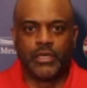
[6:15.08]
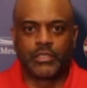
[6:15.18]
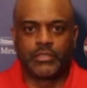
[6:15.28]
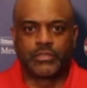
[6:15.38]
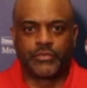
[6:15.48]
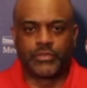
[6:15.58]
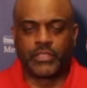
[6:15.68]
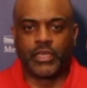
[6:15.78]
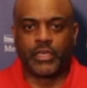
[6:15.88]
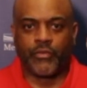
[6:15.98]
It's tough to
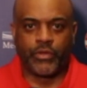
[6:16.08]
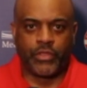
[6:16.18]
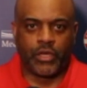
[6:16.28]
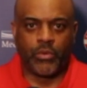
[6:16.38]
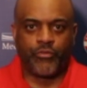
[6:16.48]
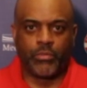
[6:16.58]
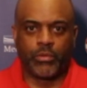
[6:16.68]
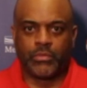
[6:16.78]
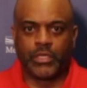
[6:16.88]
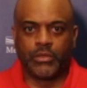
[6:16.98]
take everything away from a,
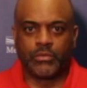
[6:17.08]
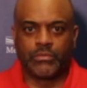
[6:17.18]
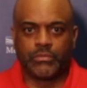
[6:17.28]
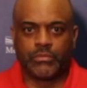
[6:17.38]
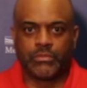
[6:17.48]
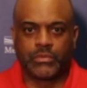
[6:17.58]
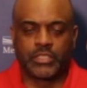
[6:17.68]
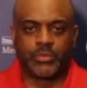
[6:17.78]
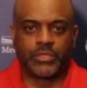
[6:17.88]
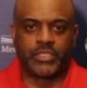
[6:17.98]
you know,
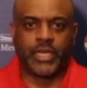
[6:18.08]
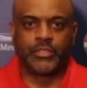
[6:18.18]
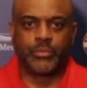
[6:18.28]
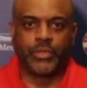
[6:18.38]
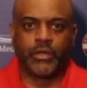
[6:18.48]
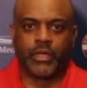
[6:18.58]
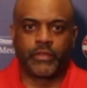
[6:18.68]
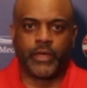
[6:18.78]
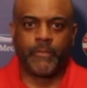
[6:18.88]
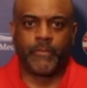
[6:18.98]
exceptionally talented player like
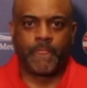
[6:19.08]
that.